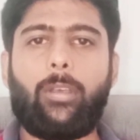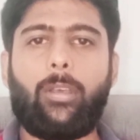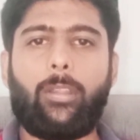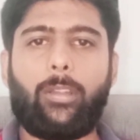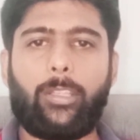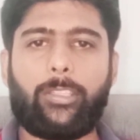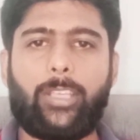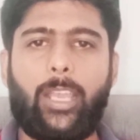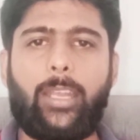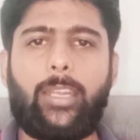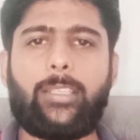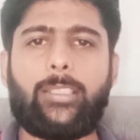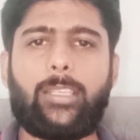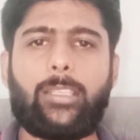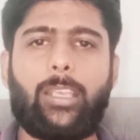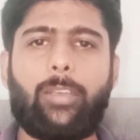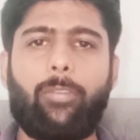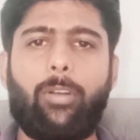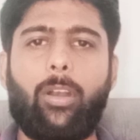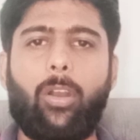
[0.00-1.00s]
The Chinese
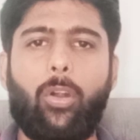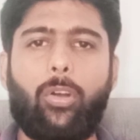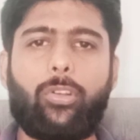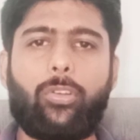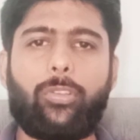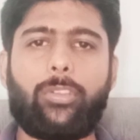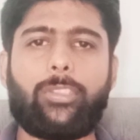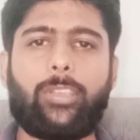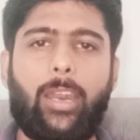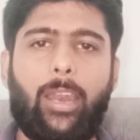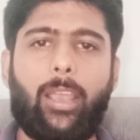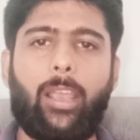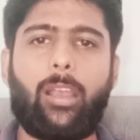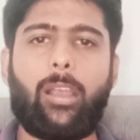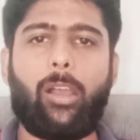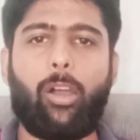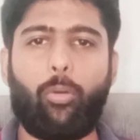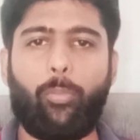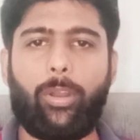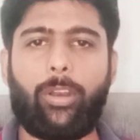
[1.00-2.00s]
has given loan to the Sri
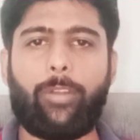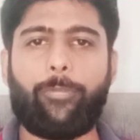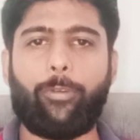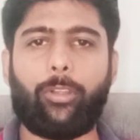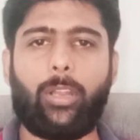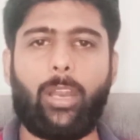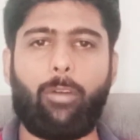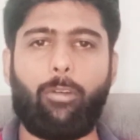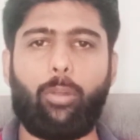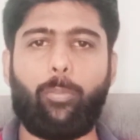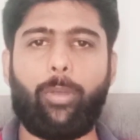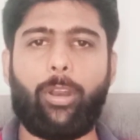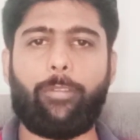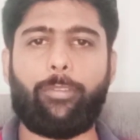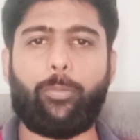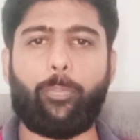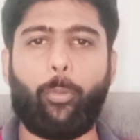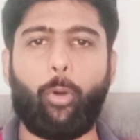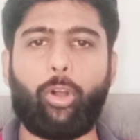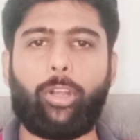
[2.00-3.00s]
Lankan government for the development
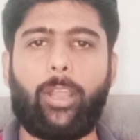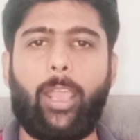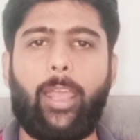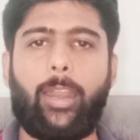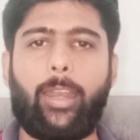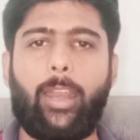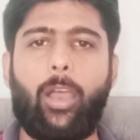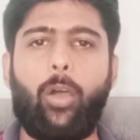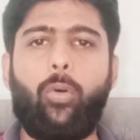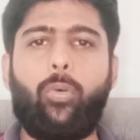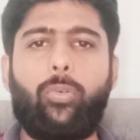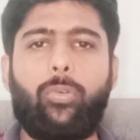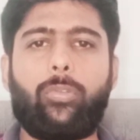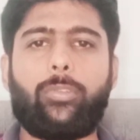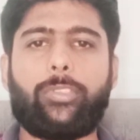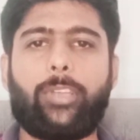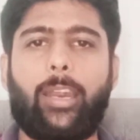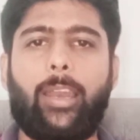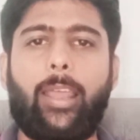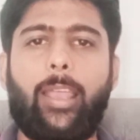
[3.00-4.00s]
of the port and
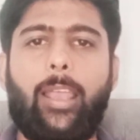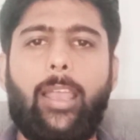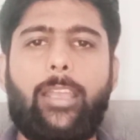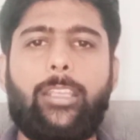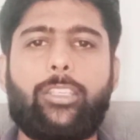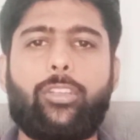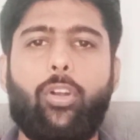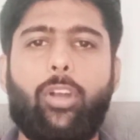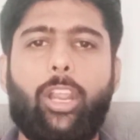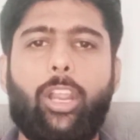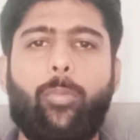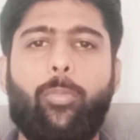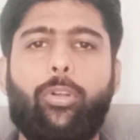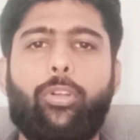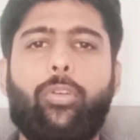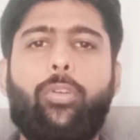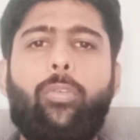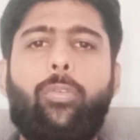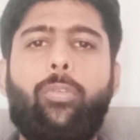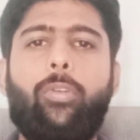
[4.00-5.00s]
now Sri Lanka is not
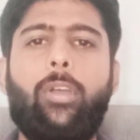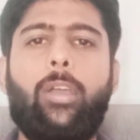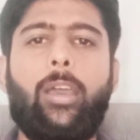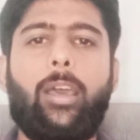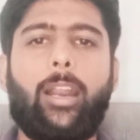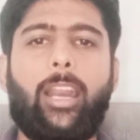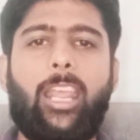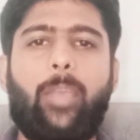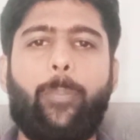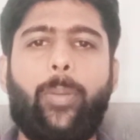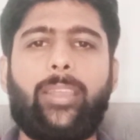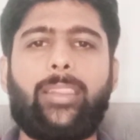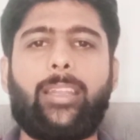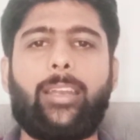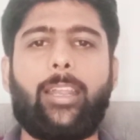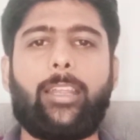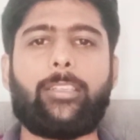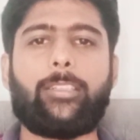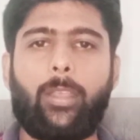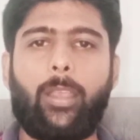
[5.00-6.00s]
able to repay
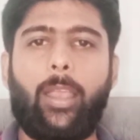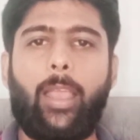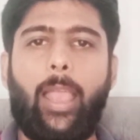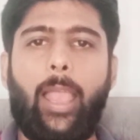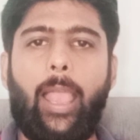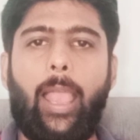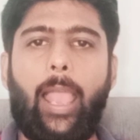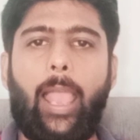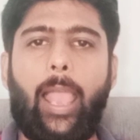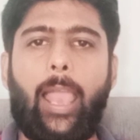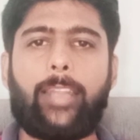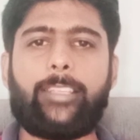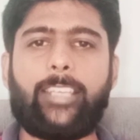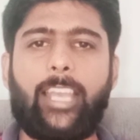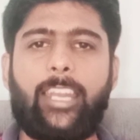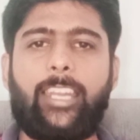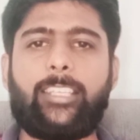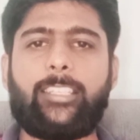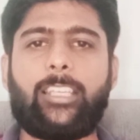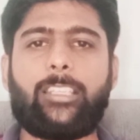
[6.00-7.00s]
the debt and
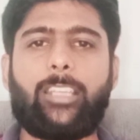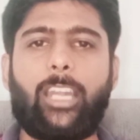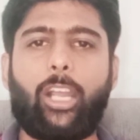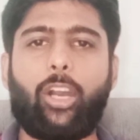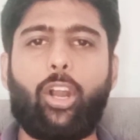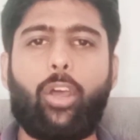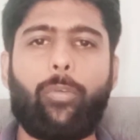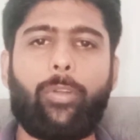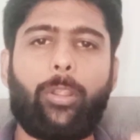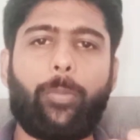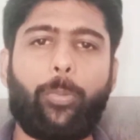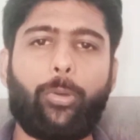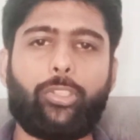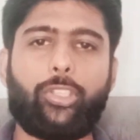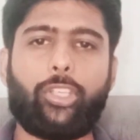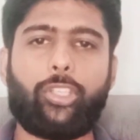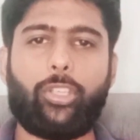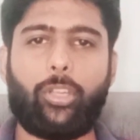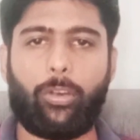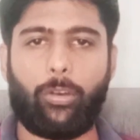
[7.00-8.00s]
Chinese has taken over the
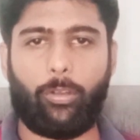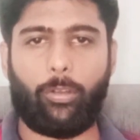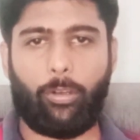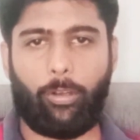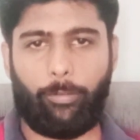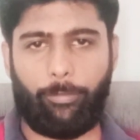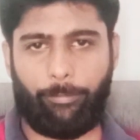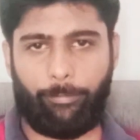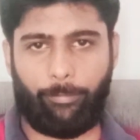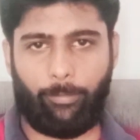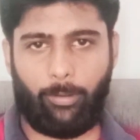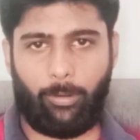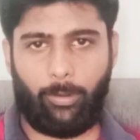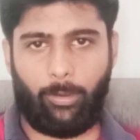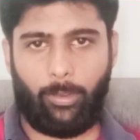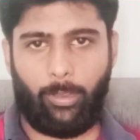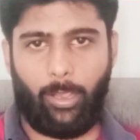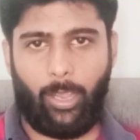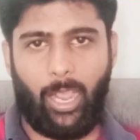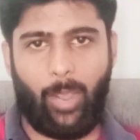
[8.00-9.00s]
possession of
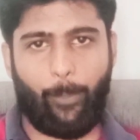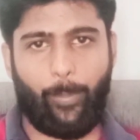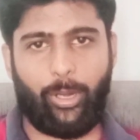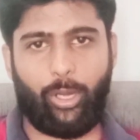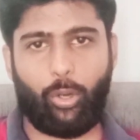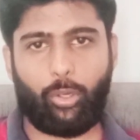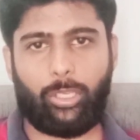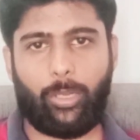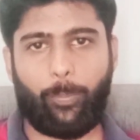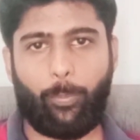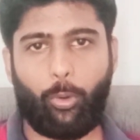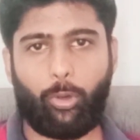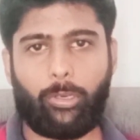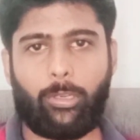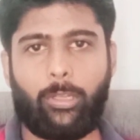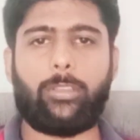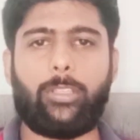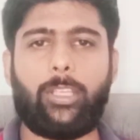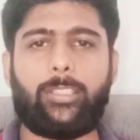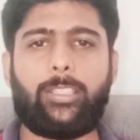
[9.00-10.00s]
Hambantota
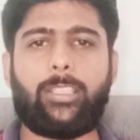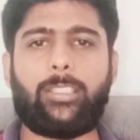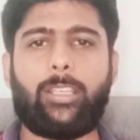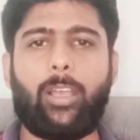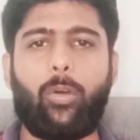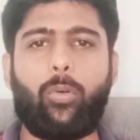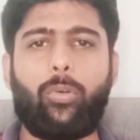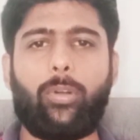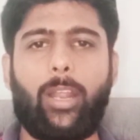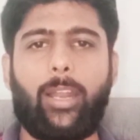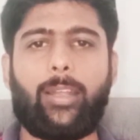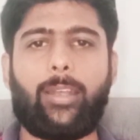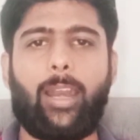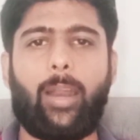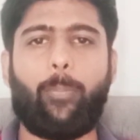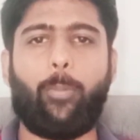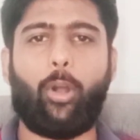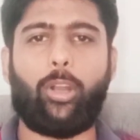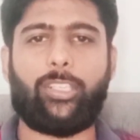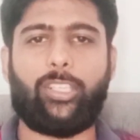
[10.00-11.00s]
port. This is how debt
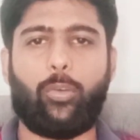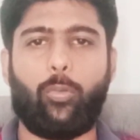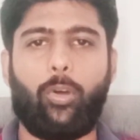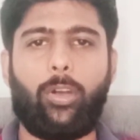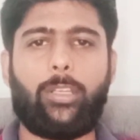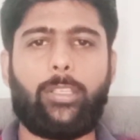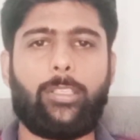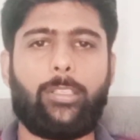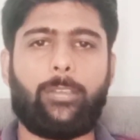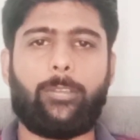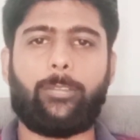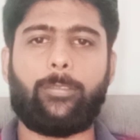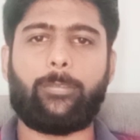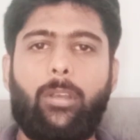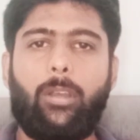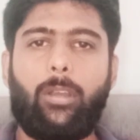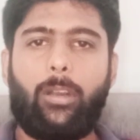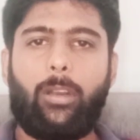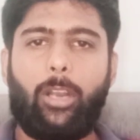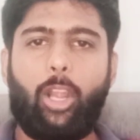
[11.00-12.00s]
trap policy works.
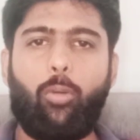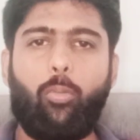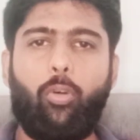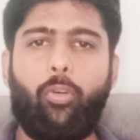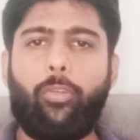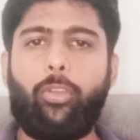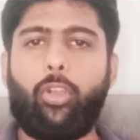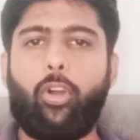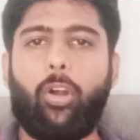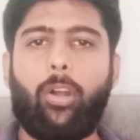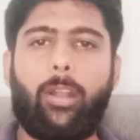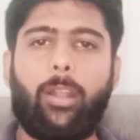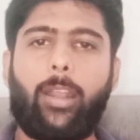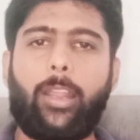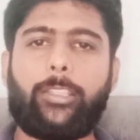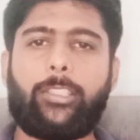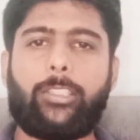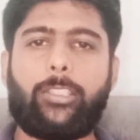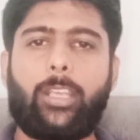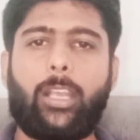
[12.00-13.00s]
Now moving on,
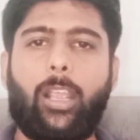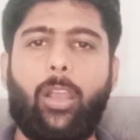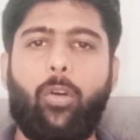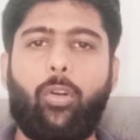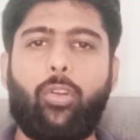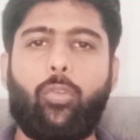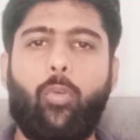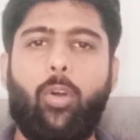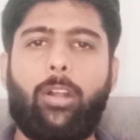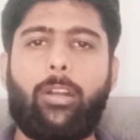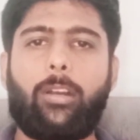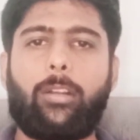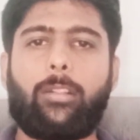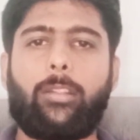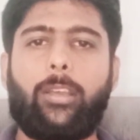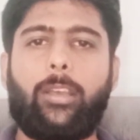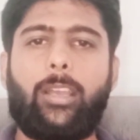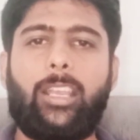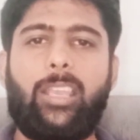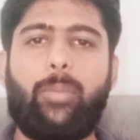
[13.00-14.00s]
let's check out what
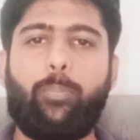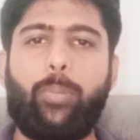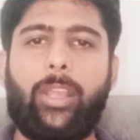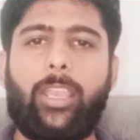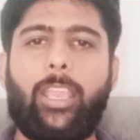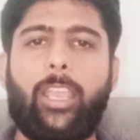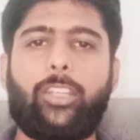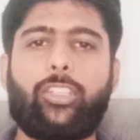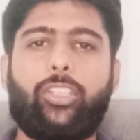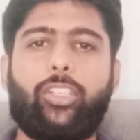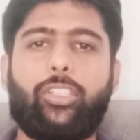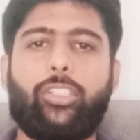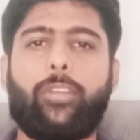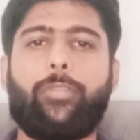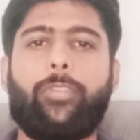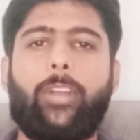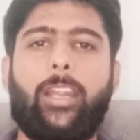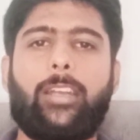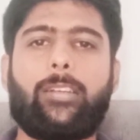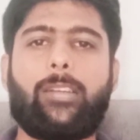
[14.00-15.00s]
are the implications
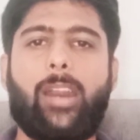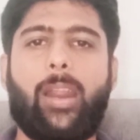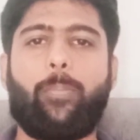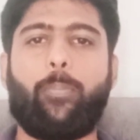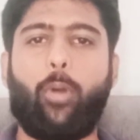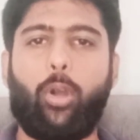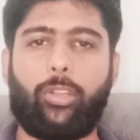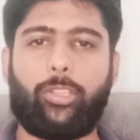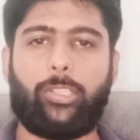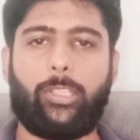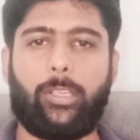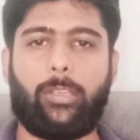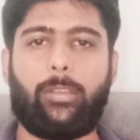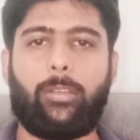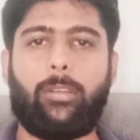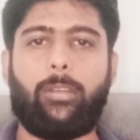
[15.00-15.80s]
of debt trap policy.